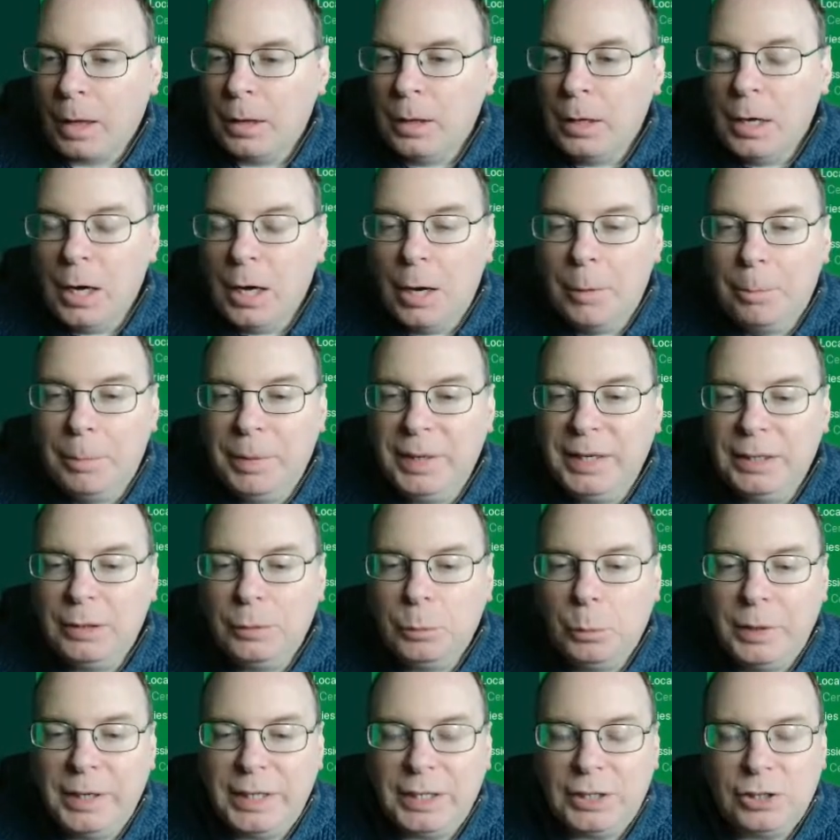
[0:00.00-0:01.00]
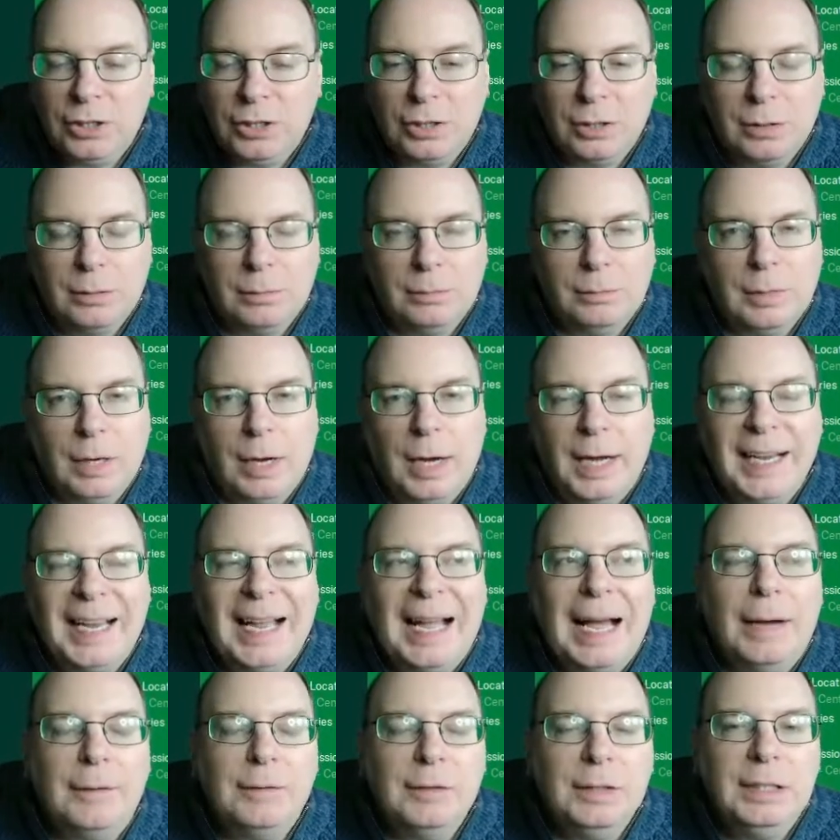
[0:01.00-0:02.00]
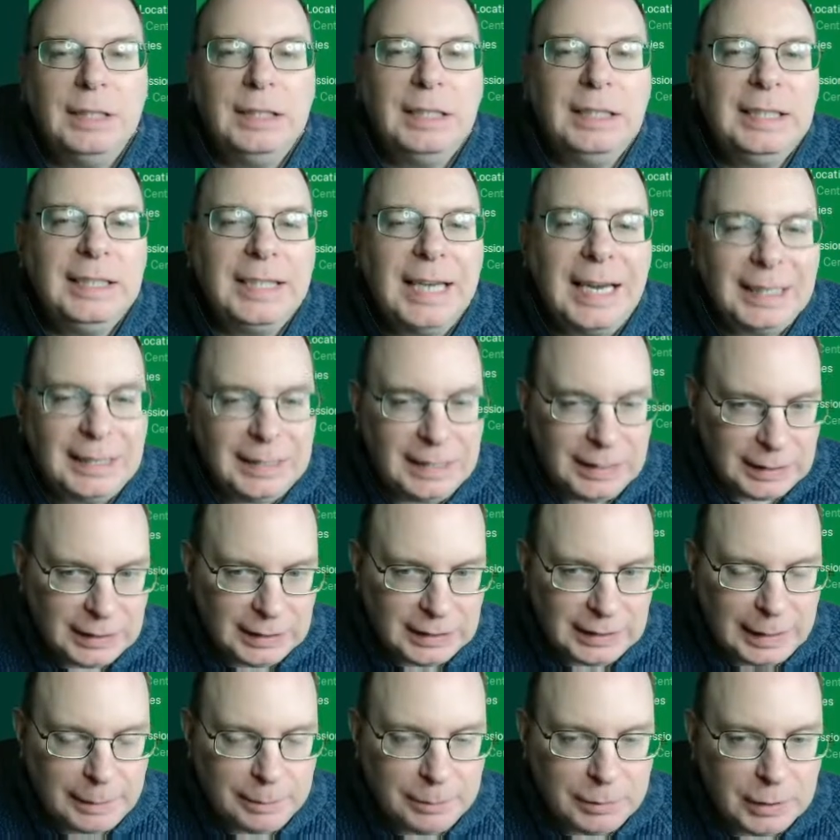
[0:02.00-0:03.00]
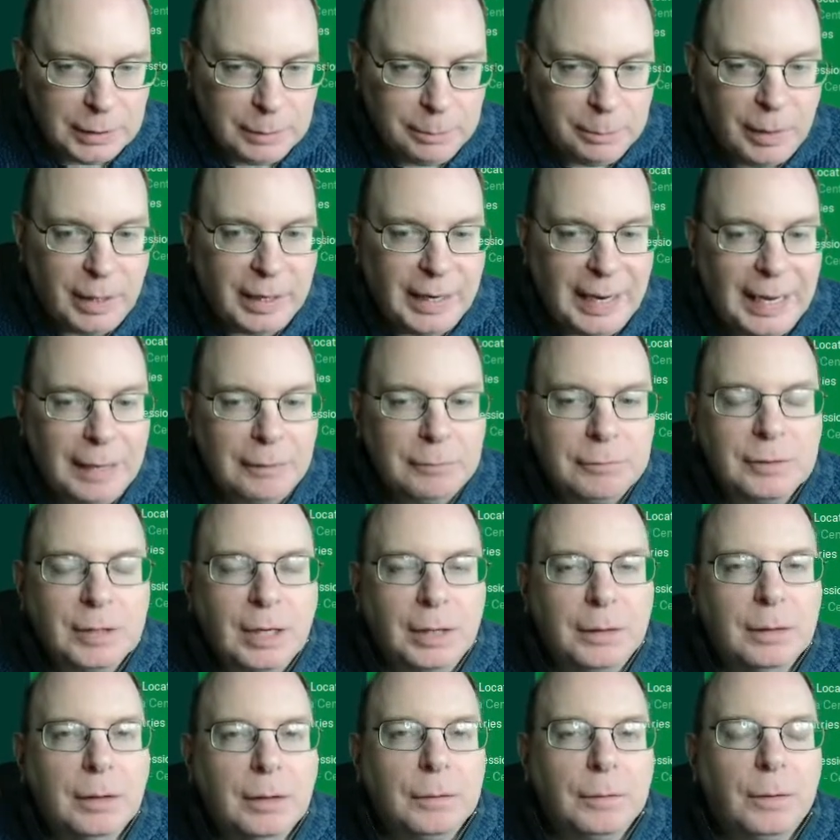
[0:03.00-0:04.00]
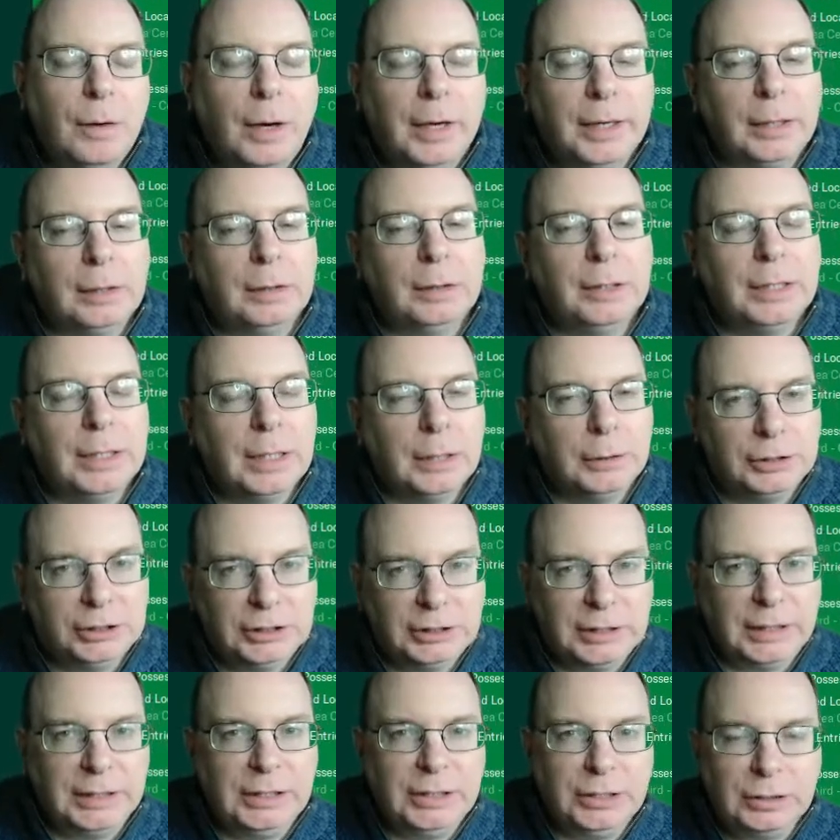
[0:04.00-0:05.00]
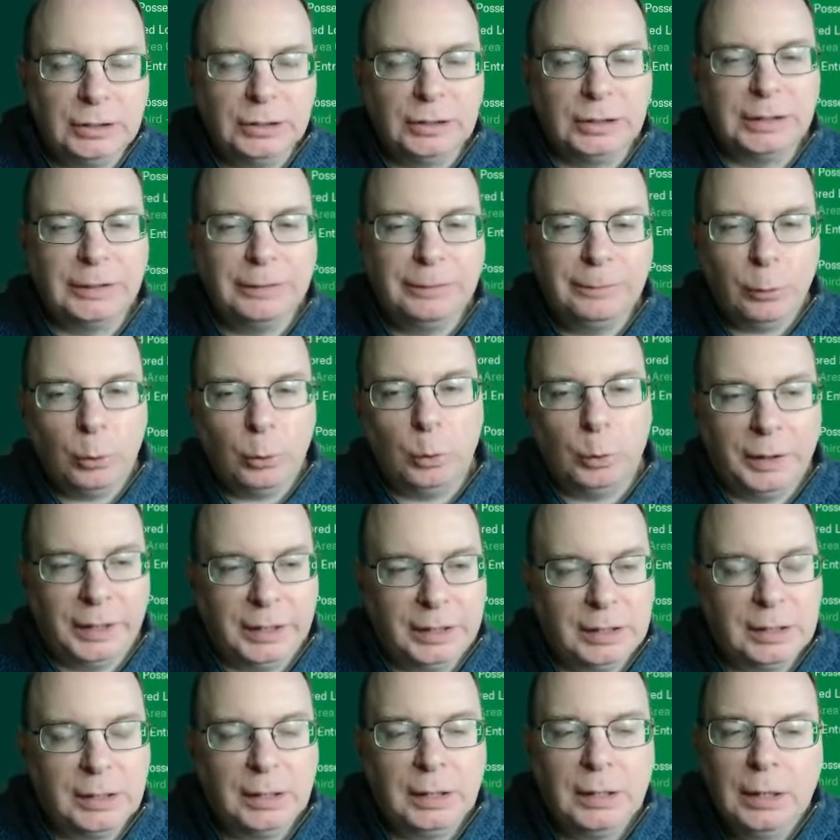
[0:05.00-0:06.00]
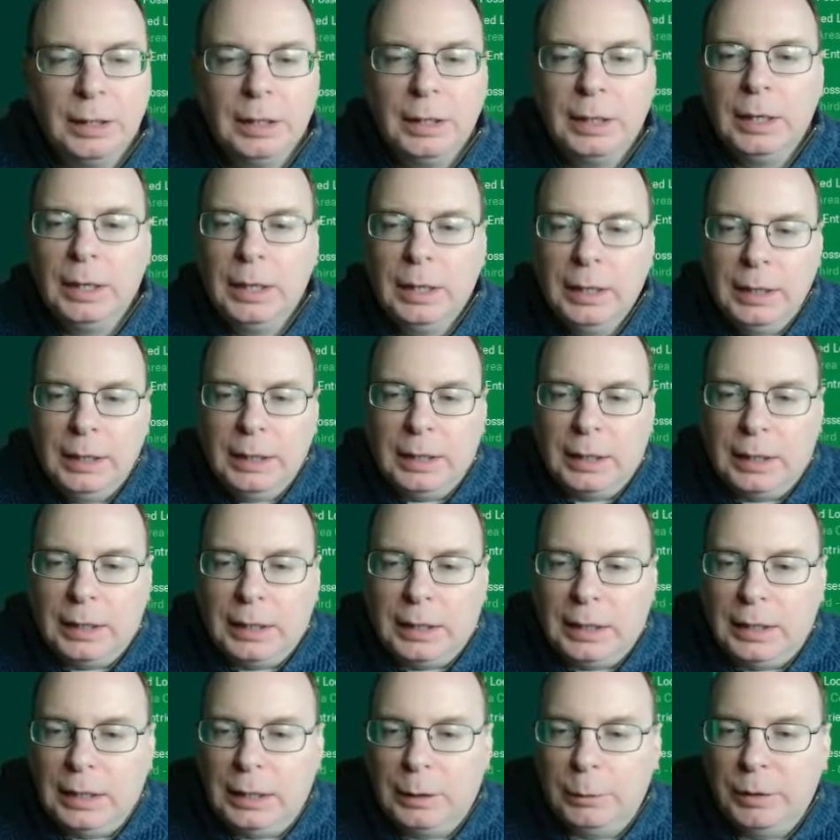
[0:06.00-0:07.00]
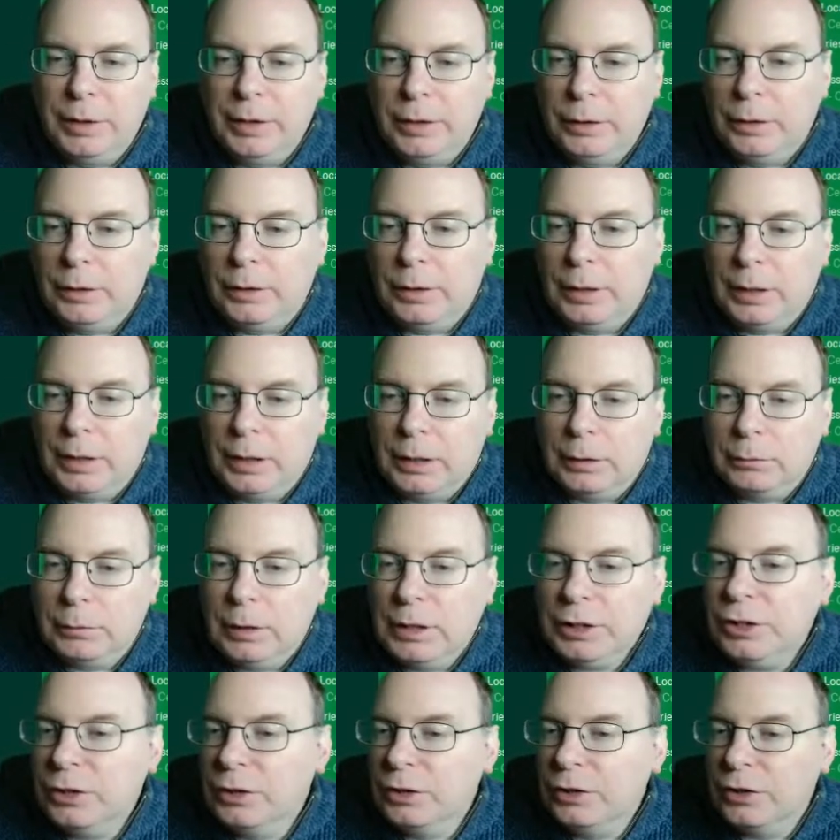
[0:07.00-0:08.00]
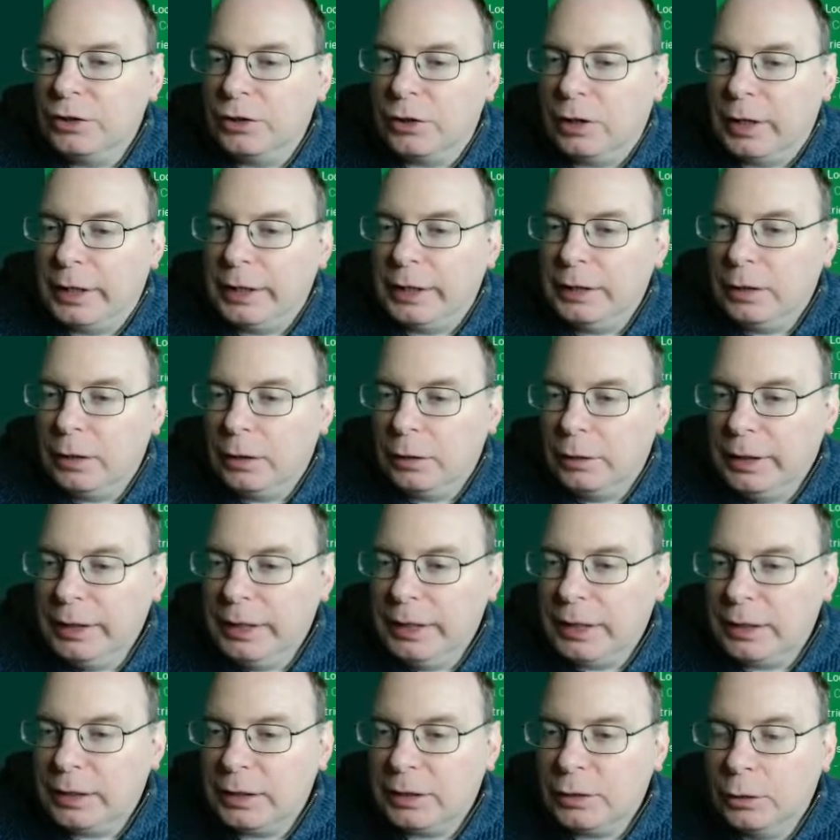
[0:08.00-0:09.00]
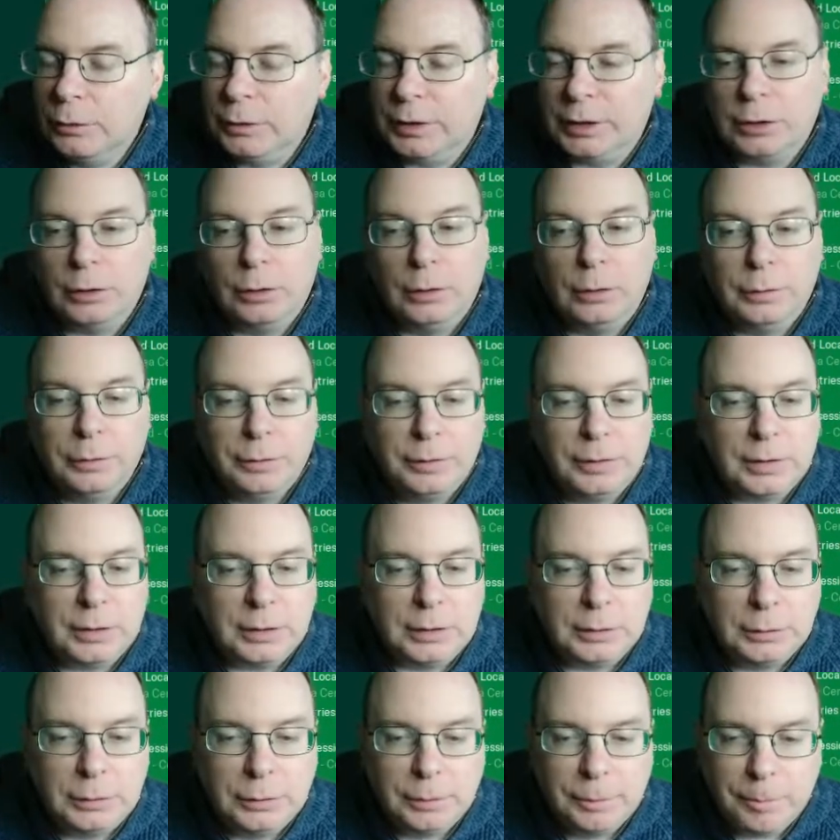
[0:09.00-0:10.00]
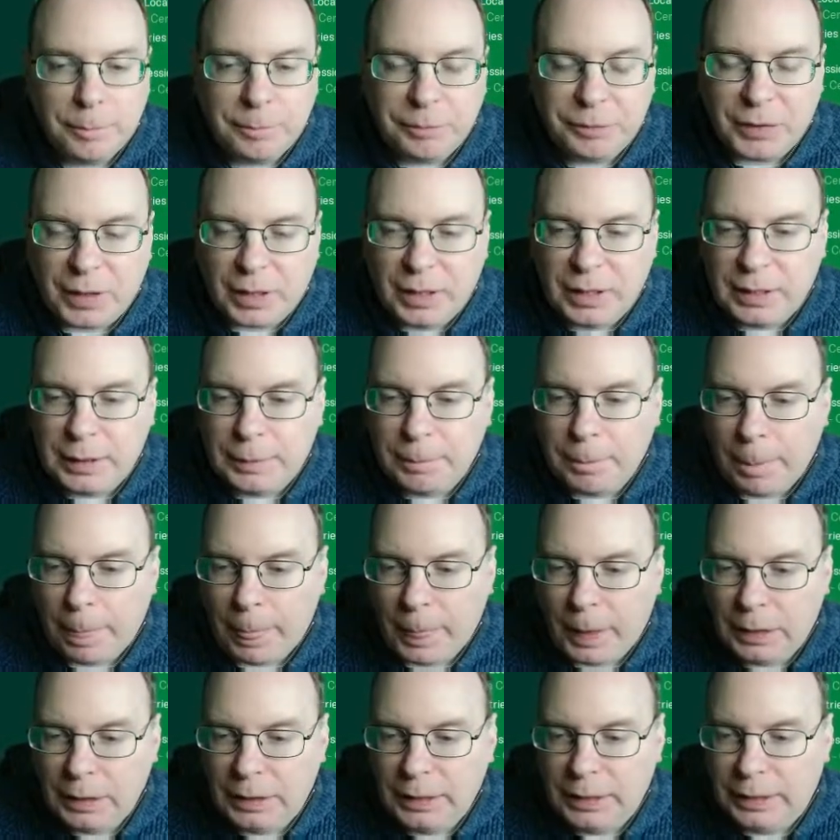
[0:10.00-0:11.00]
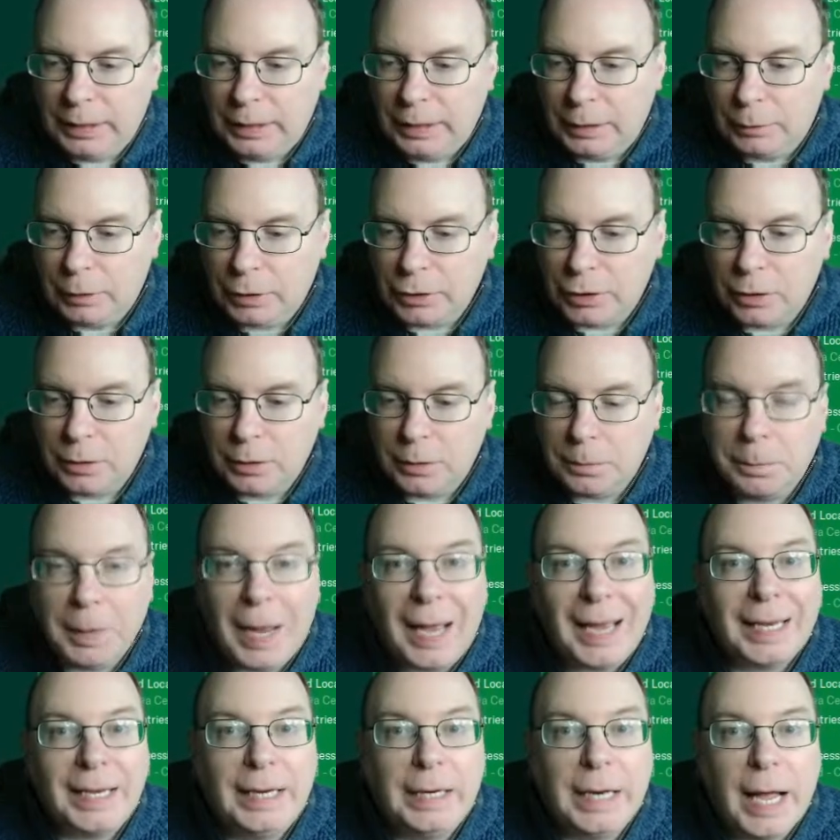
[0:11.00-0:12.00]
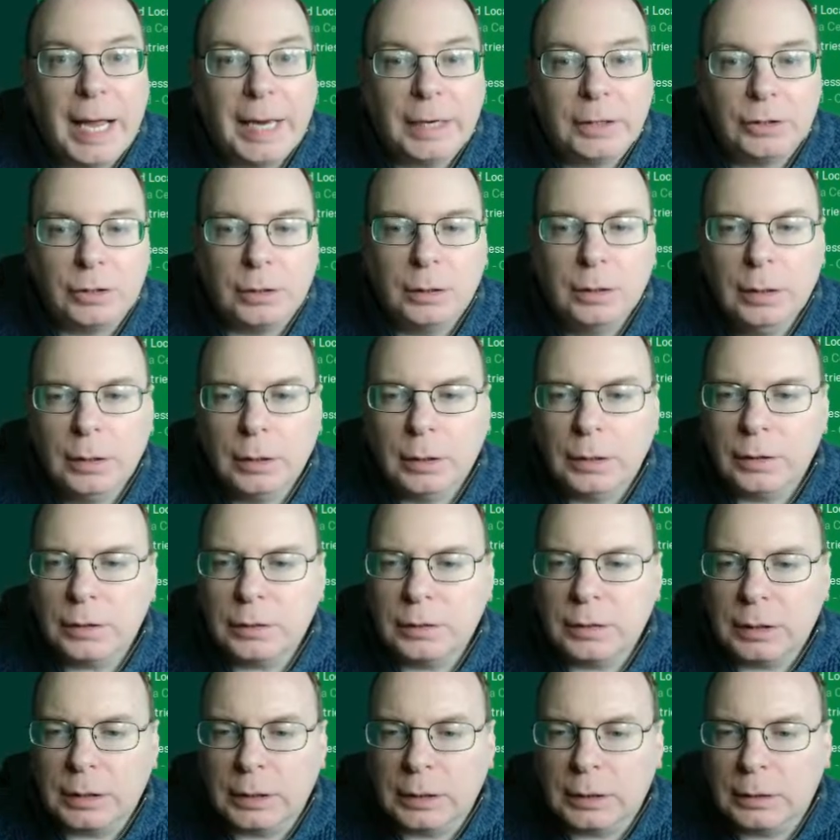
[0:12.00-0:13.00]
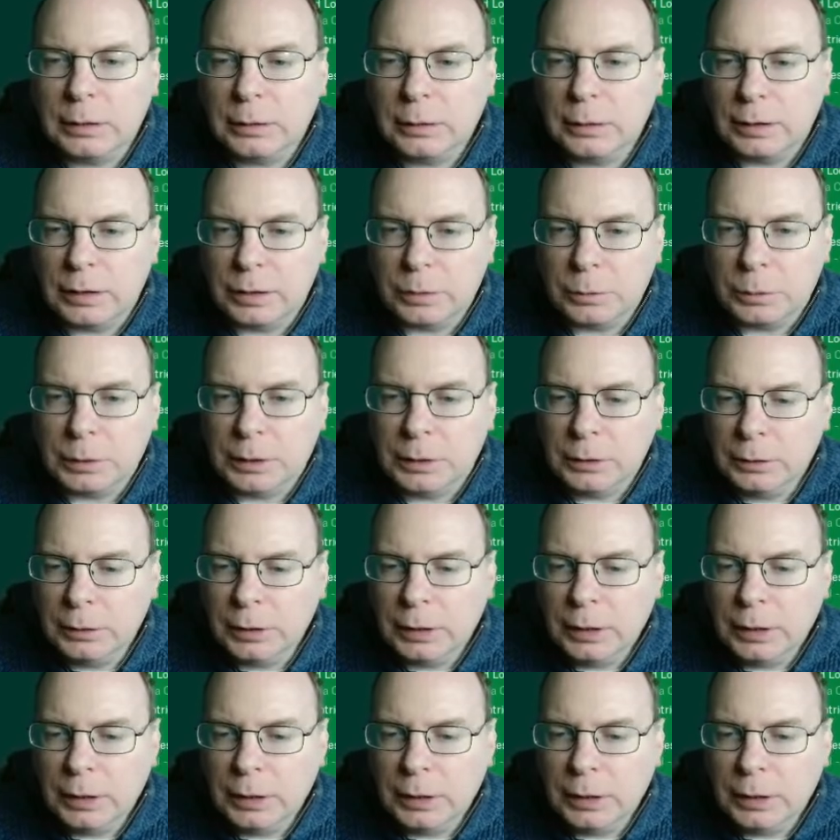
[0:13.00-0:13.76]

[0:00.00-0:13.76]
A bid which I haven't yet accepted, but I have done the final negotiations for it. Uh, with uh, Russian side Kriya Sovetov. So um, clearly, the Russians are back in action in this uh, this world.